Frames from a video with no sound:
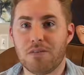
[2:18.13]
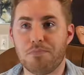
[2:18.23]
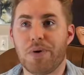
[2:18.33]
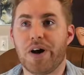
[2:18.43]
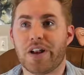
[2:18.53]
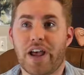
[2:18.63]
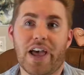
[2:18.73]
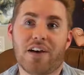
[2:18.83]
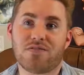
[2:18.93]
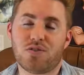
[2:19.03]
but I
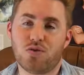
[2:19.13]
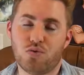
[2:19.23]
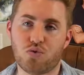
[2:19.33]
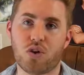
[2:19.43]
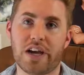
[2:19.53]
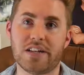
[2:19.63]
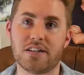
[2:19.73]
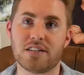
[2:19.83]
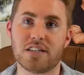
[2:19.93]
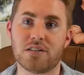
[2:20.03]
have to try
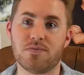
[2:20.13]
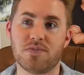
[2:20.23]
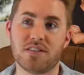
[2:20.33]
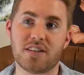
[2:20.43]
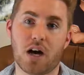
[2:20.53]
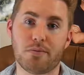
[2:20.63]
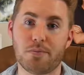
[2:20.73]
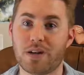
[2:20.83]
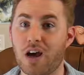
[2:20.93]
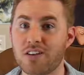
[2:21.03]
to give this
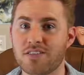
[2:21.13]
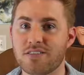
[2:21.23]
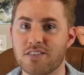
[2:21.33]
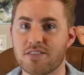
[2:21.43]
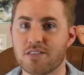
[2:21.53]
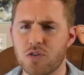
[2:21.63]
album an honest listen.